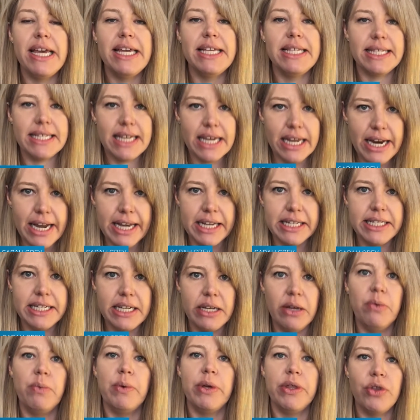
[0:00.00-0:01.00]
is
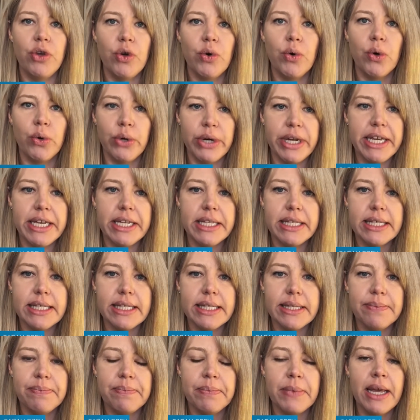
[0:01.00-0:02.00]
connecting with your audience,